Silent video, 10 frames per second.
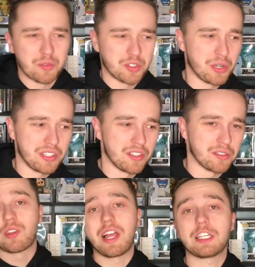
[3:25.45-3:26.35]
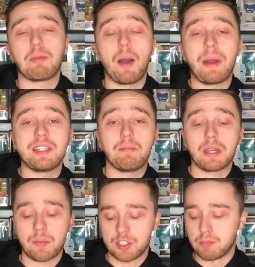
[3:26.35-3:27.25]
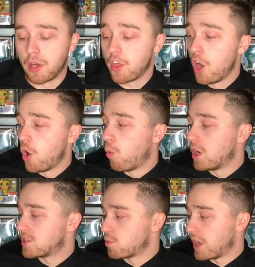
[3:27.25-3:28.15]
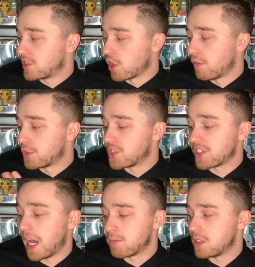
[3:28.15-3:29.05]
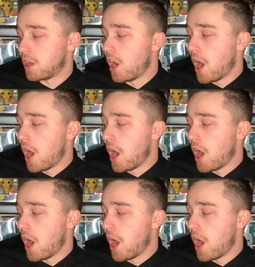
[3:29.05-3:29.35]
It was a great deal. The last pop I did pick up this month was the Red Skull versus Captain